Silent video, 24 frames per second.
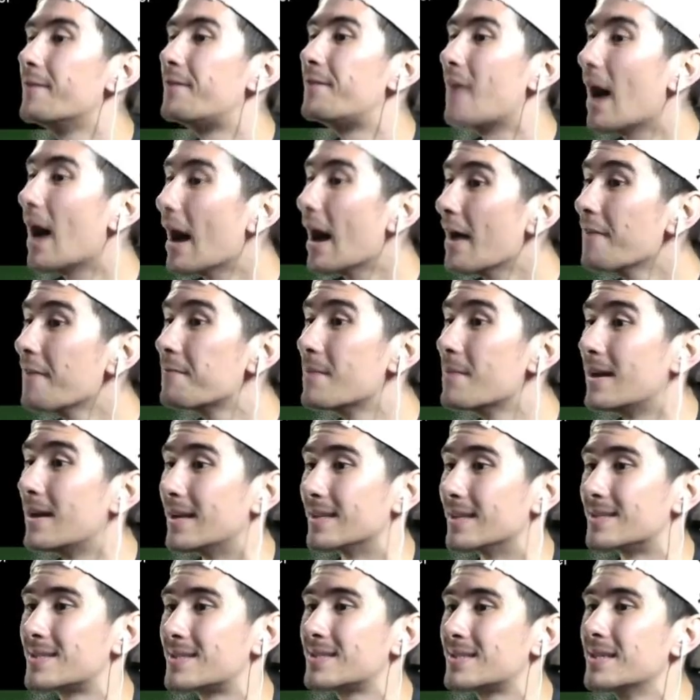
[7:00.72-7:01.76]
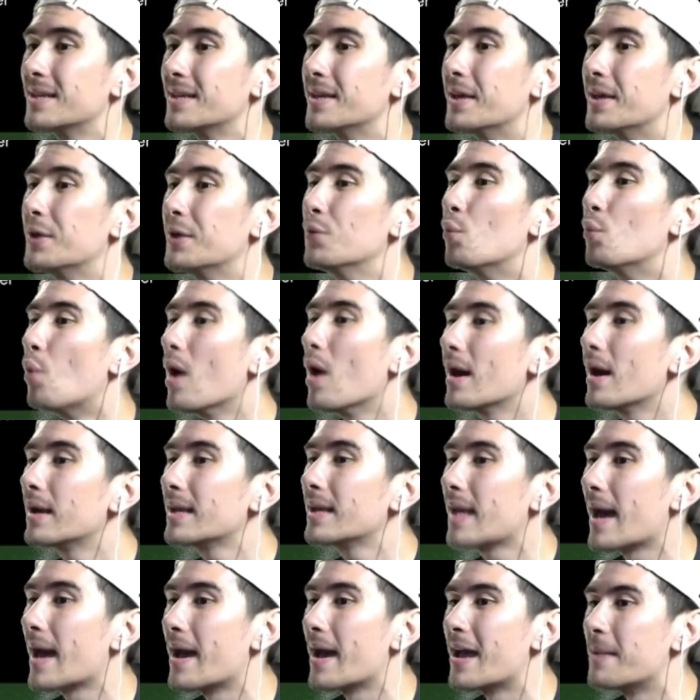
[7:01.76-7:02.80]
5 minutes, in
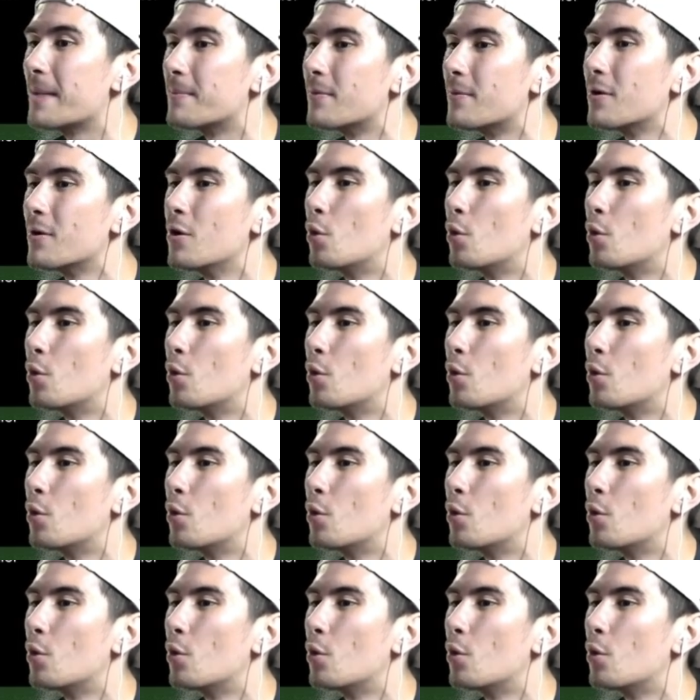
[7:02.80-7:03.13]
one game,